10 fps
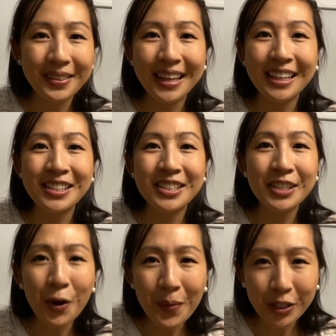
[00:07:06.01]
Thanks
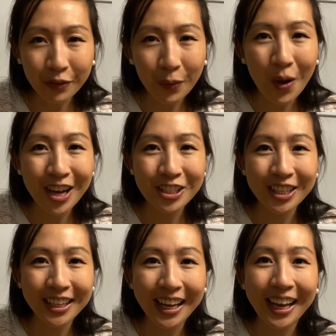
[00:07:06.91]
so much for
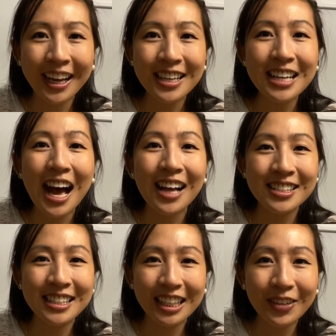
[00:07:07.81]
watching, and I'll
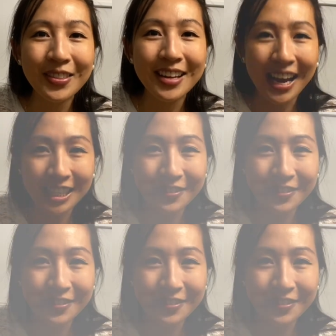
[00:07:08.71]
see you in the next